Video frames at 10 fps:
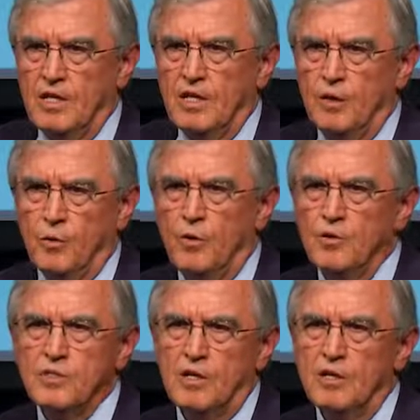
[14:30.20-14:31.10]
He
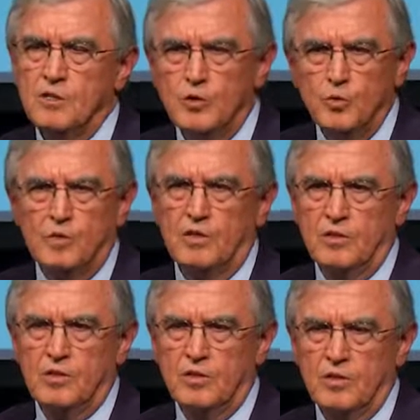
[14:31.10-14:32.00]
was a
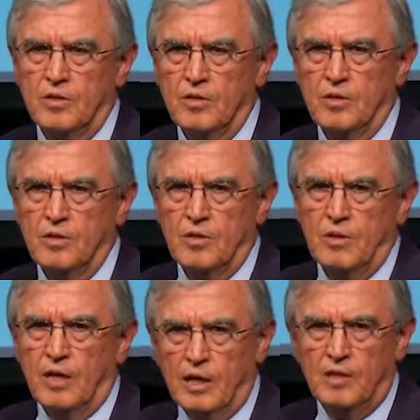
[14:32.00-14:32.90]
student
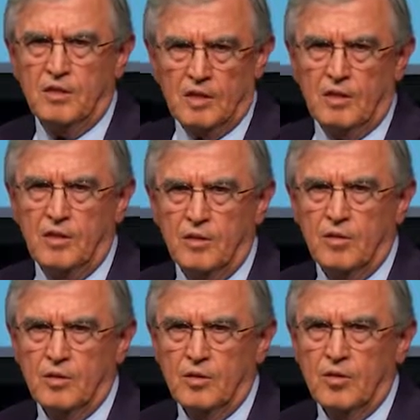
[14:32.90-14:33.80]
in the
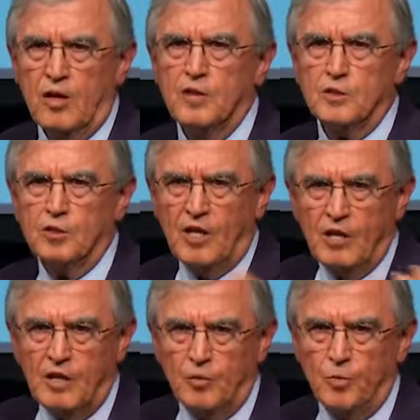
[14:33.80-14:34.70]

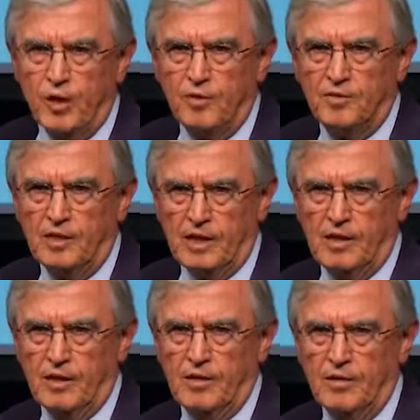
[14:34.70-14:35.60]
Aristotelian way of
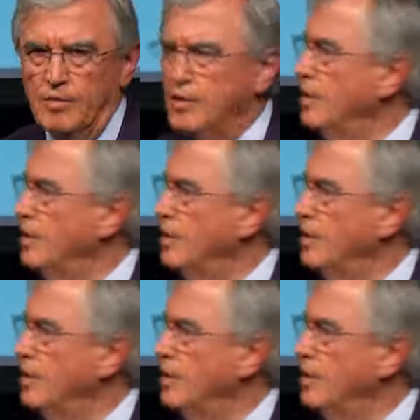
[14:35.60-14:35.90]
thinking,